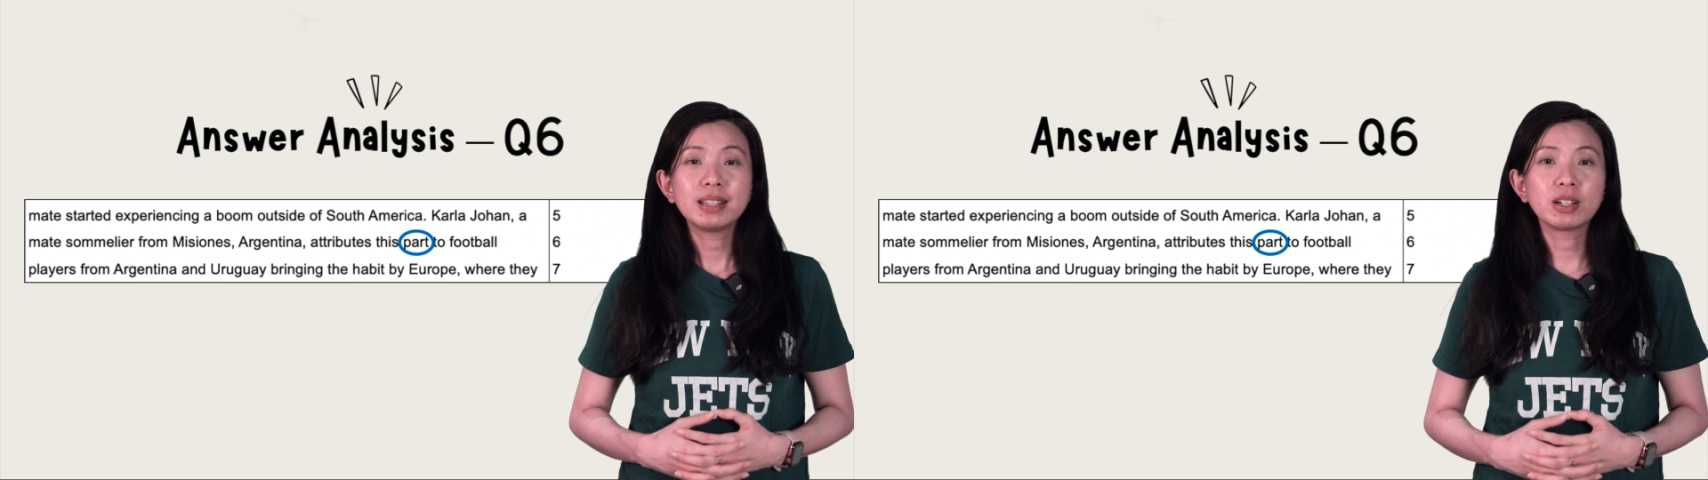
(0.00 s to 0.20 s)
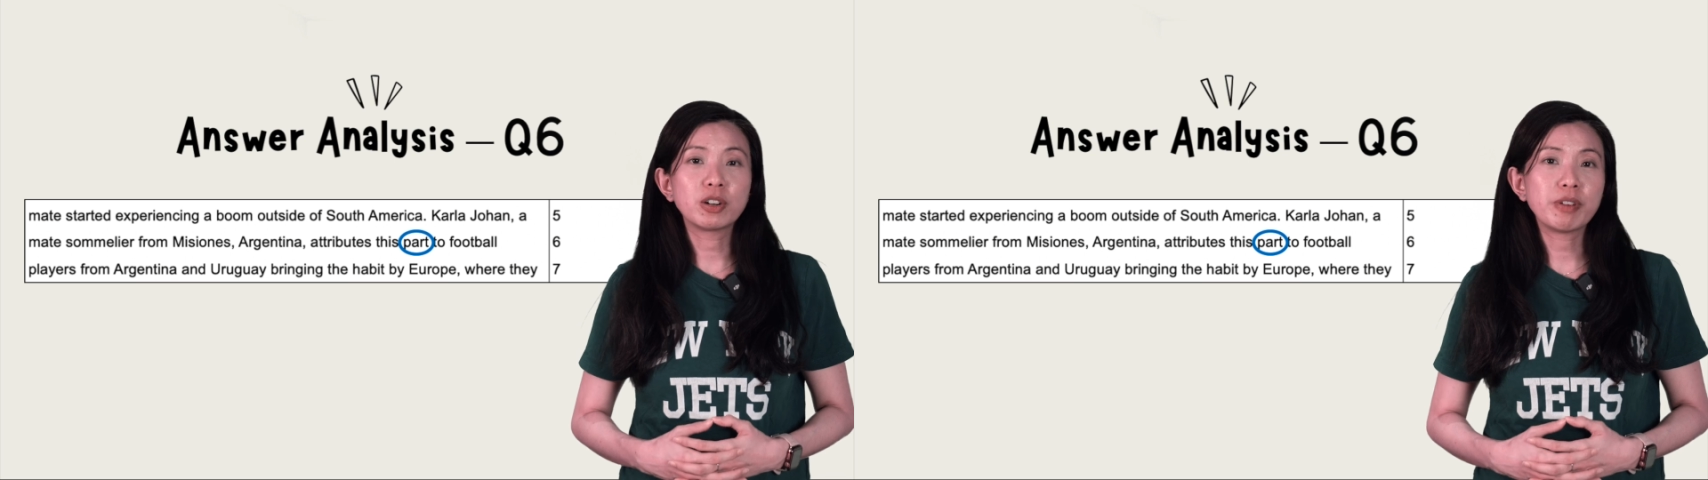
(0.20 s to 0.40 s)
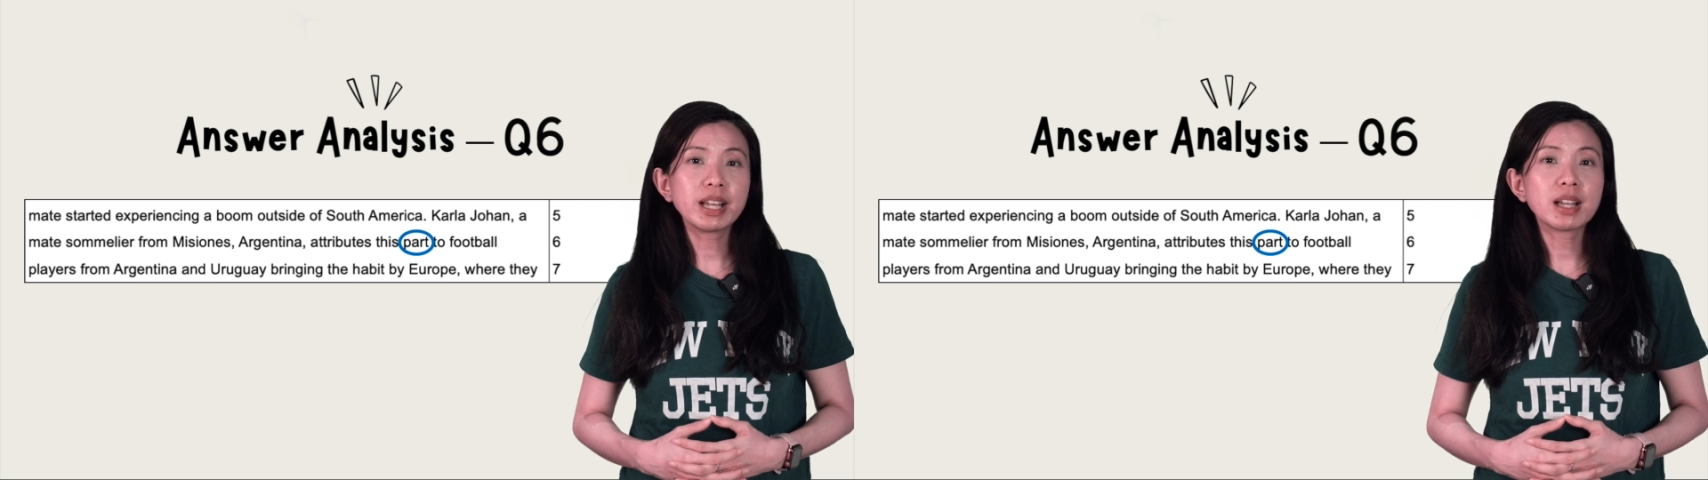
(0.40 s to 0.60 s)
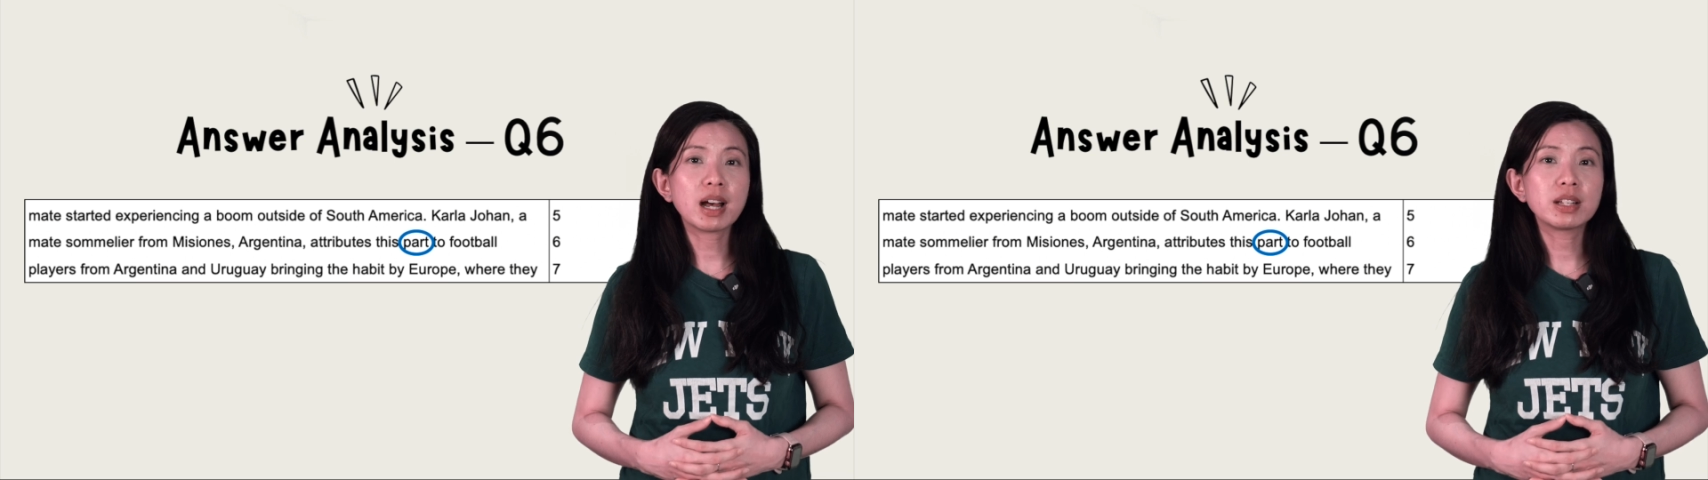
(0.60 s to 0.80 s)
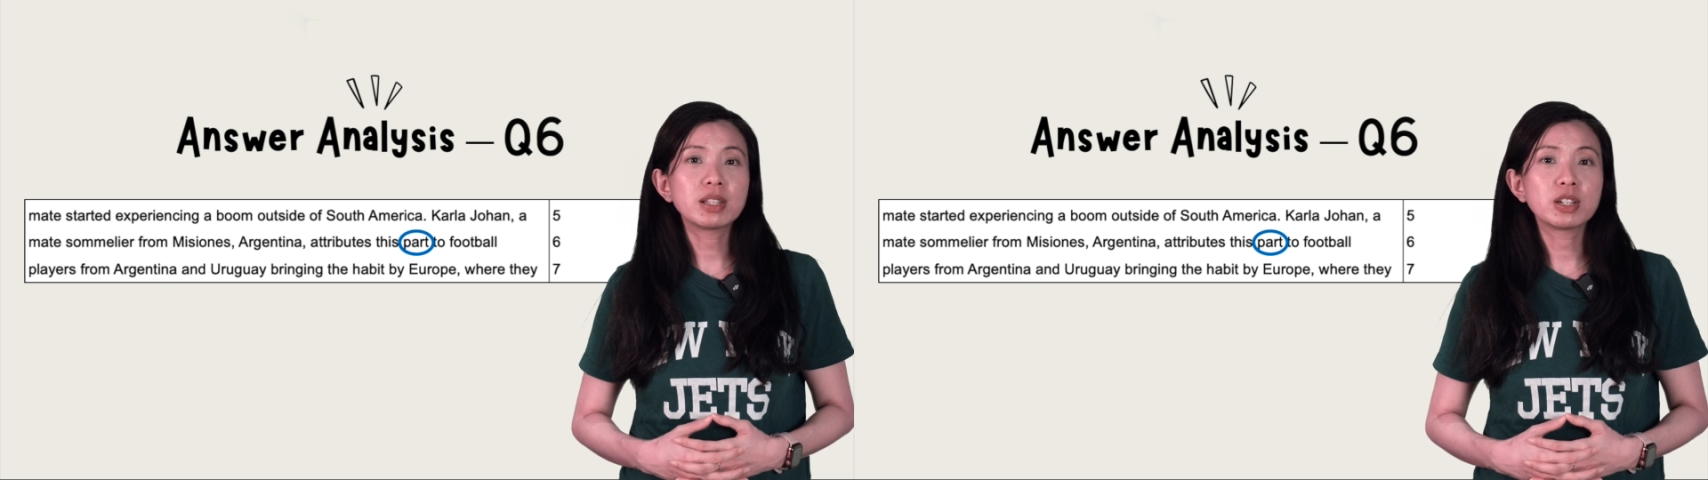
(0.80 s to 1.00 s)
The correct
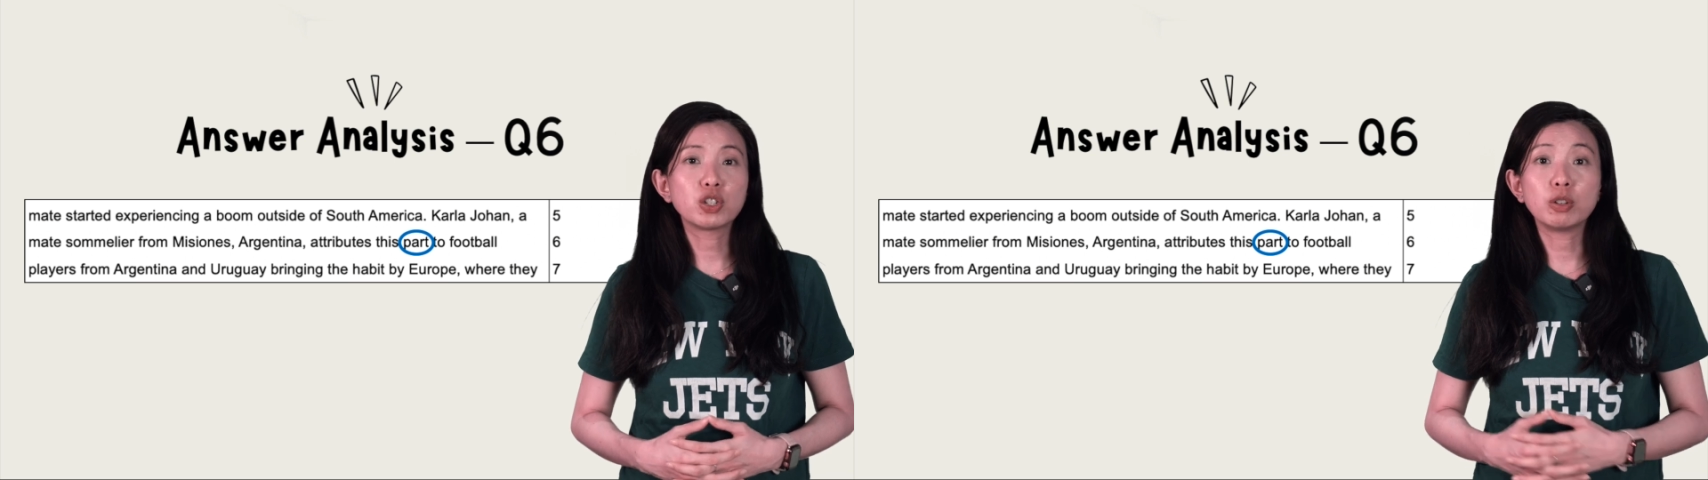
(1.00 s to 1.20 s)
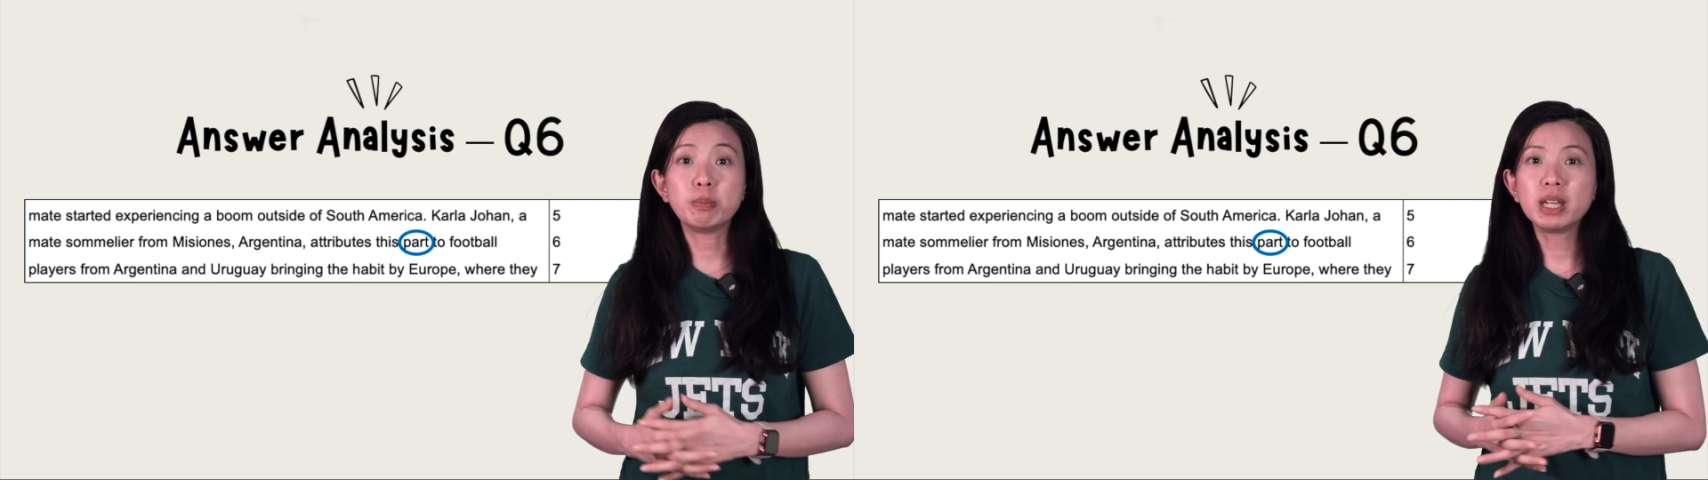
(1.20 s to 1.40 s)
answer should